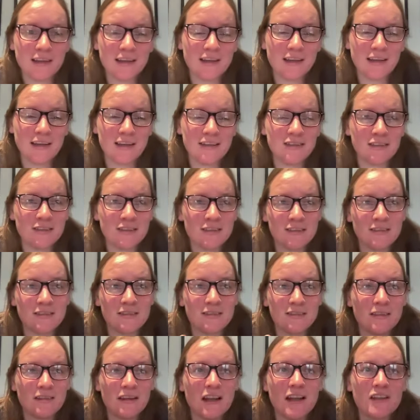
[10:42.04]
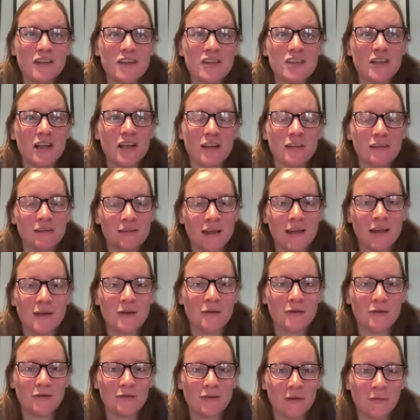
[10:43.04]
It just it just cuts
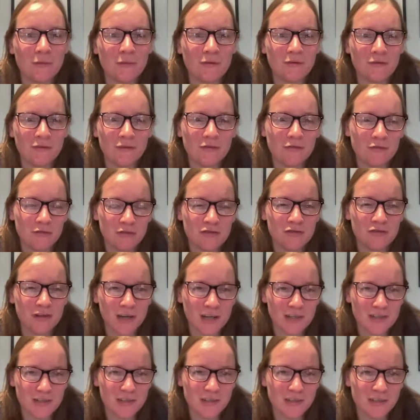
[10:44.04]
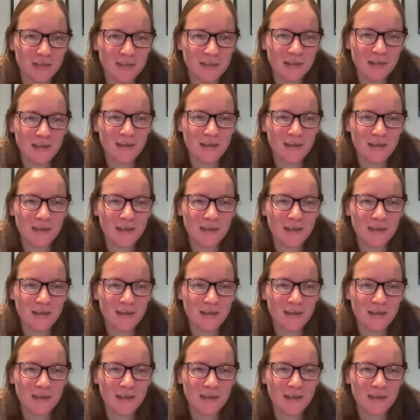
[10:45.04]
out some of the frustration